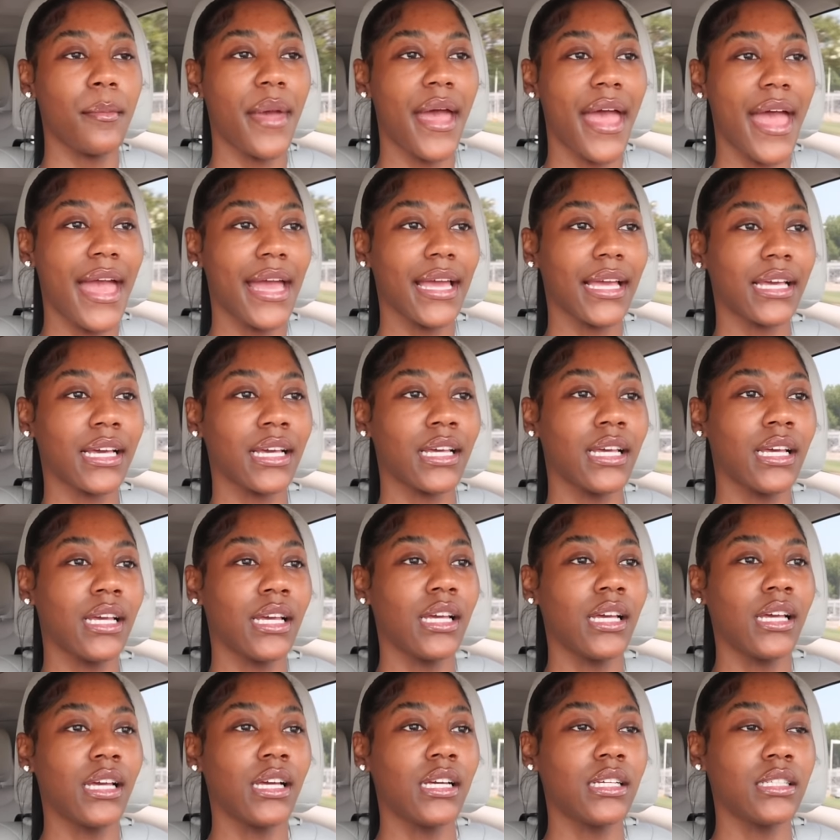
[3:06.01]
back
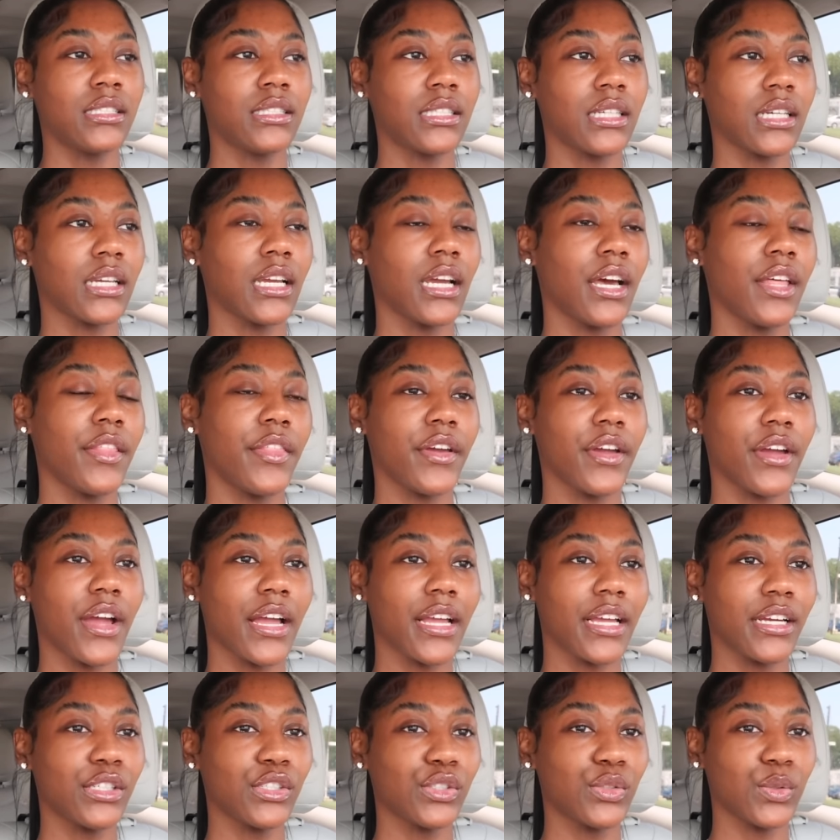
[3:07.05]
together,
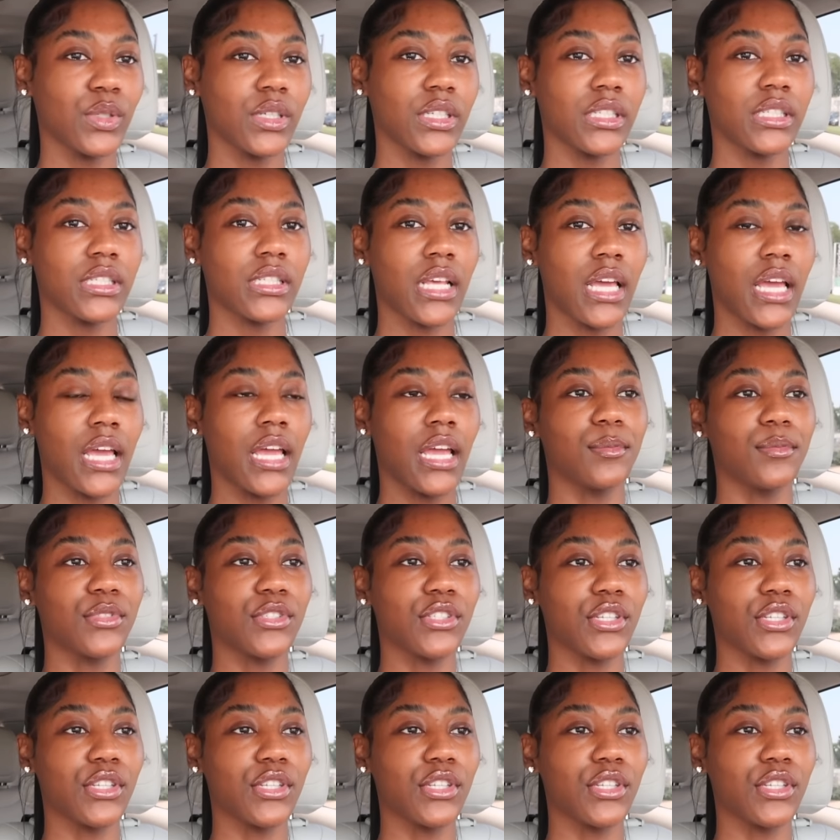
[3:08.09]
I guess you would say.